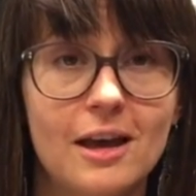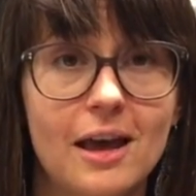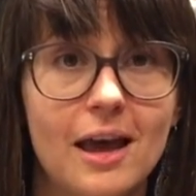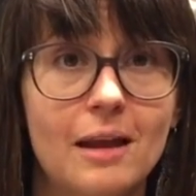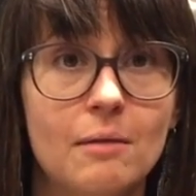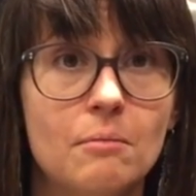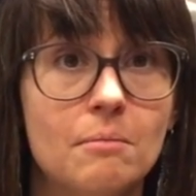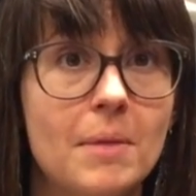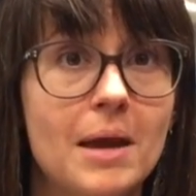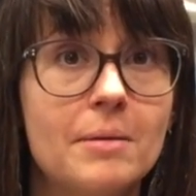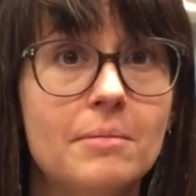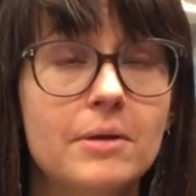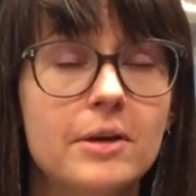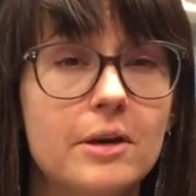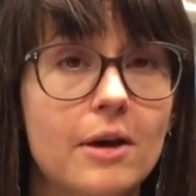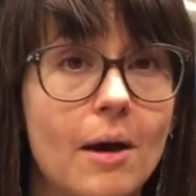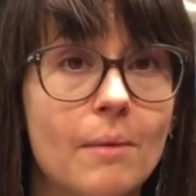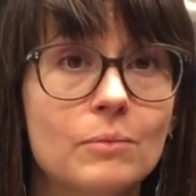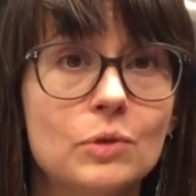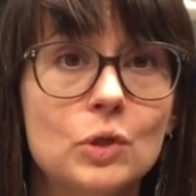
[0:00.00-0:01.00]
and maybe
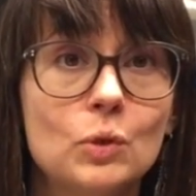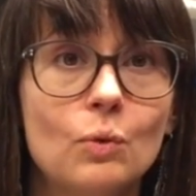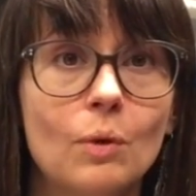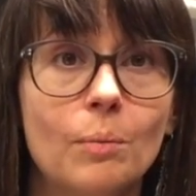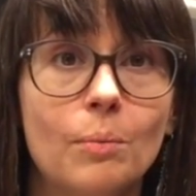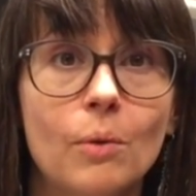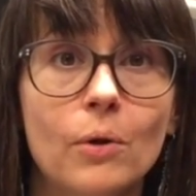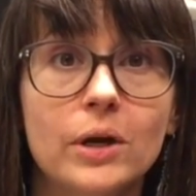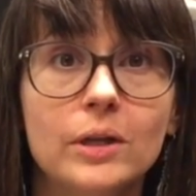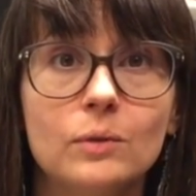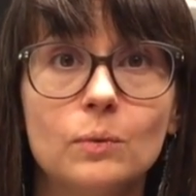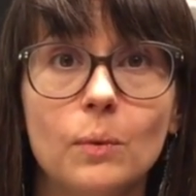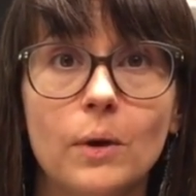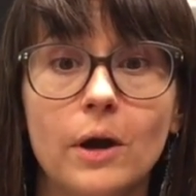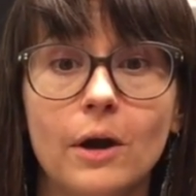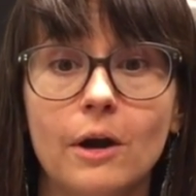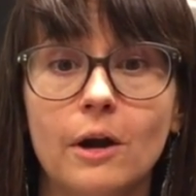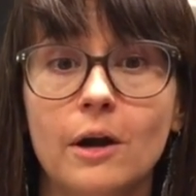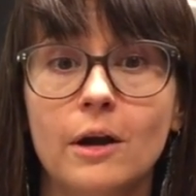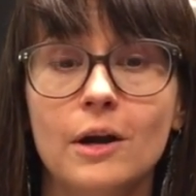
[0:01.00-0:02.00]
come to a point
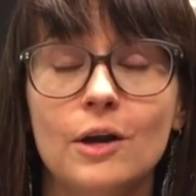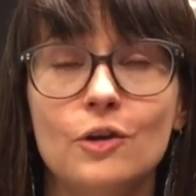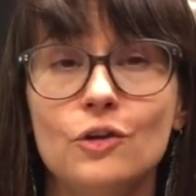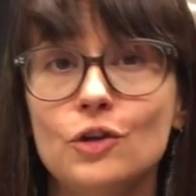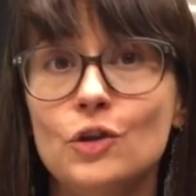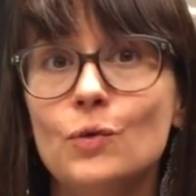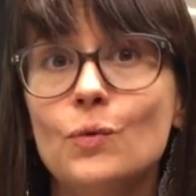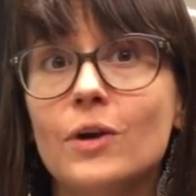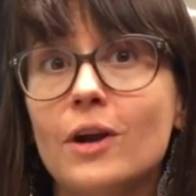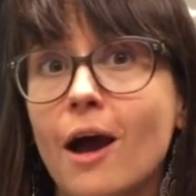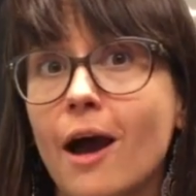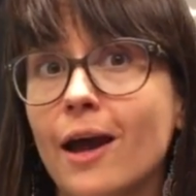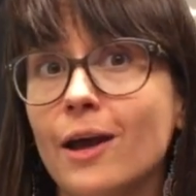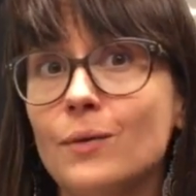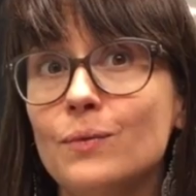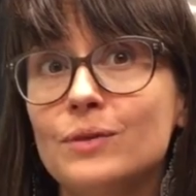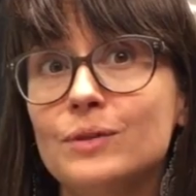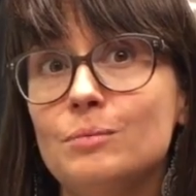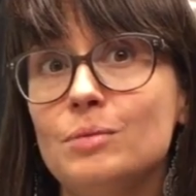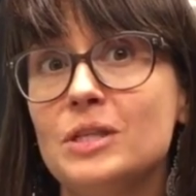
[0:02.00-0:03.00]
where you and I
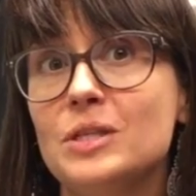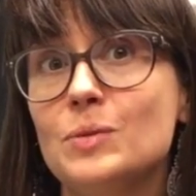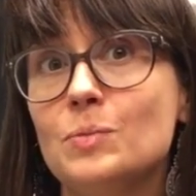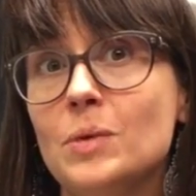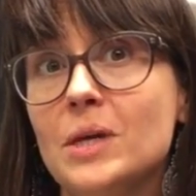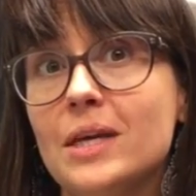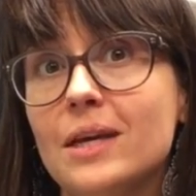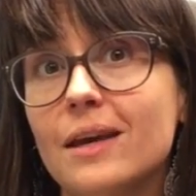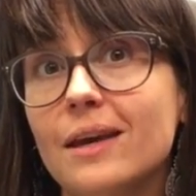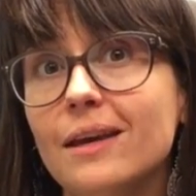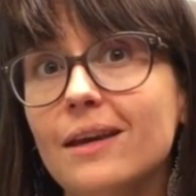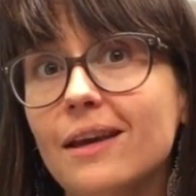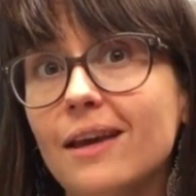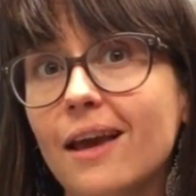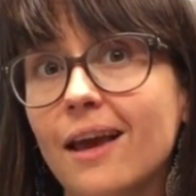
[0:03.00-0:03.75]
would be speaking,